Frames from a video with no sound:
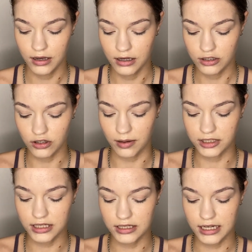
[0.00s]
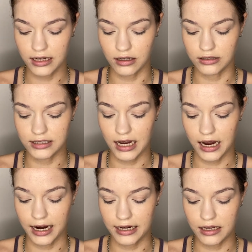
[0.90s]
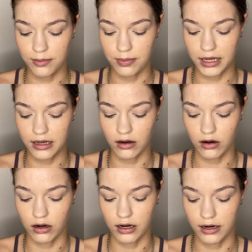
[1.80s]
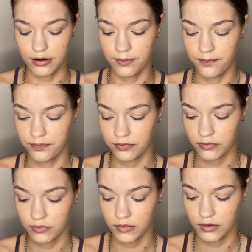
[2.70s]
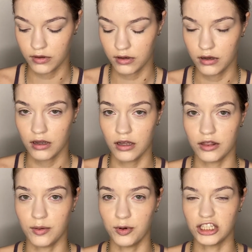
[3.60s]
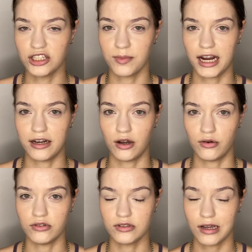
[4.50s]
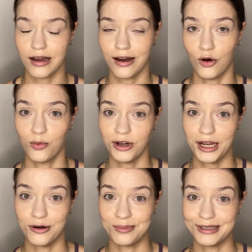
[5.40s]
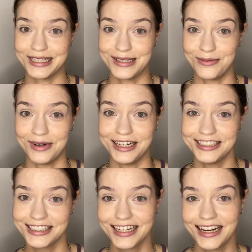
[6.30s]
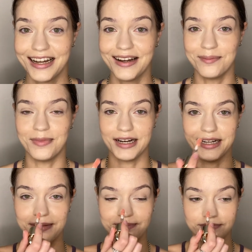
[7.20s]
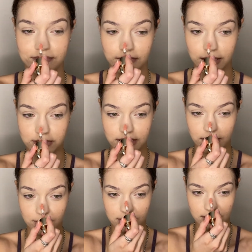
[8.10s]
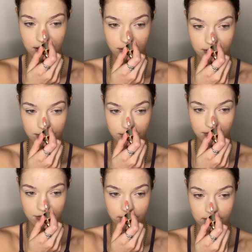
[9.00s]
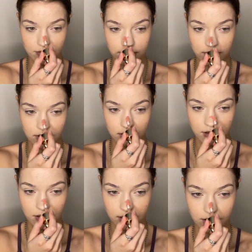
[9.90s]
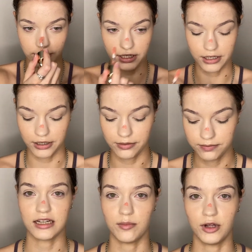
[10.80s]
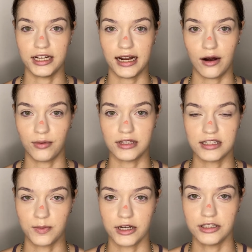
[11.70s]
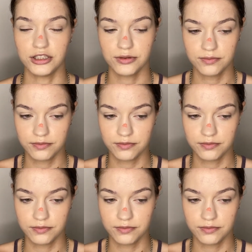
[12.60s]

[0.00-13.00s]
So I'm just gonna take a tiny bit on the bridge of my nose. Hopefully I don't put too much, but I'm just gonna put some like right here. Gonna blend it out with the sponge.